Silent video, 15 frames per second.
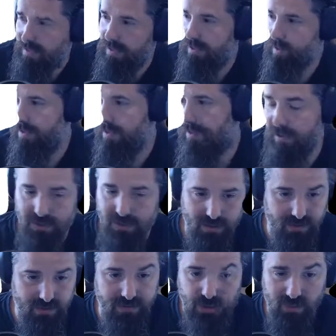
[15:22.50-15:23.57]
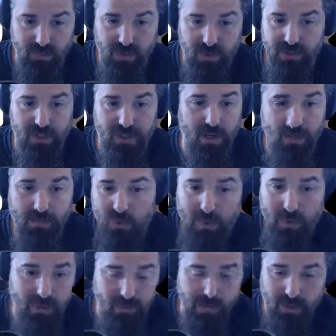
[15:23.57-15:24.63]
It's the default one that comes with
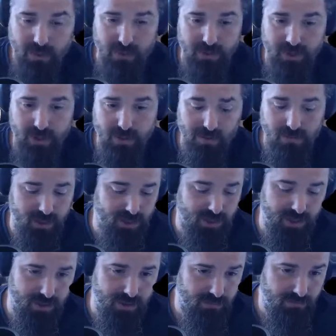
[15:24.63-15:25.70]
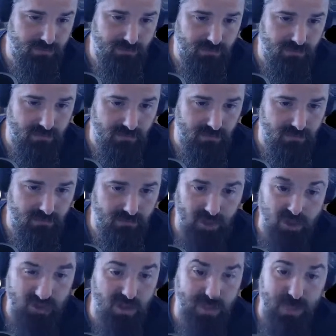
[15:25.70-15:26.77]
Composer, which uses
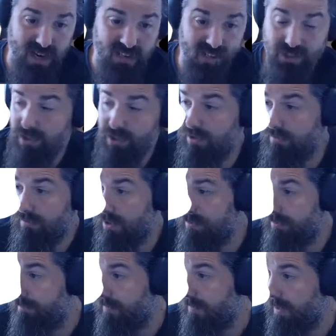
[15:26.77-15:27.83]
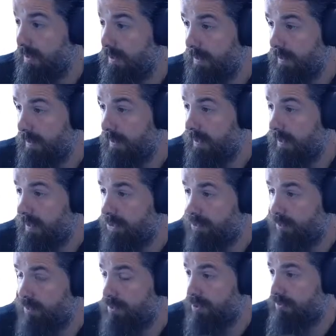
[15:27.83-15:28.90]
packages, right? That's what we're
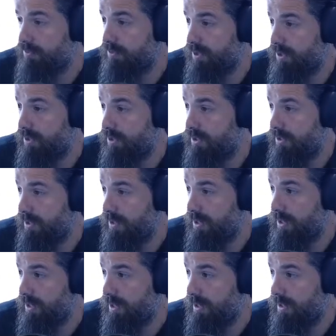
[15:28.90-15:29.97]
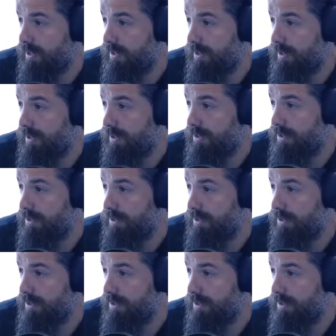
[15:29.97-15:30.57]
trying to find. And